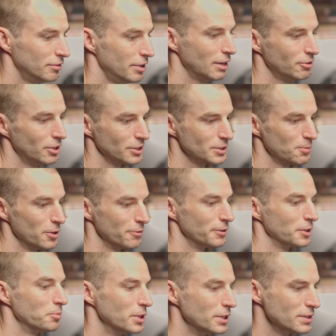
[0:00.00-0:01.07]
That rock's
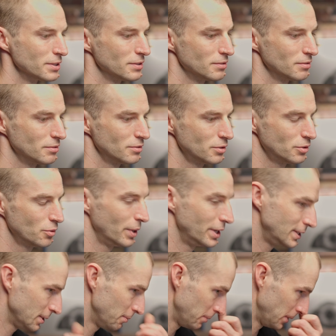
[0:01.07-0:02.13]
perfect, but it's 20
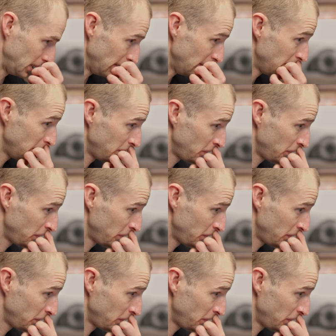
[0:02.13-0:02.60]
something.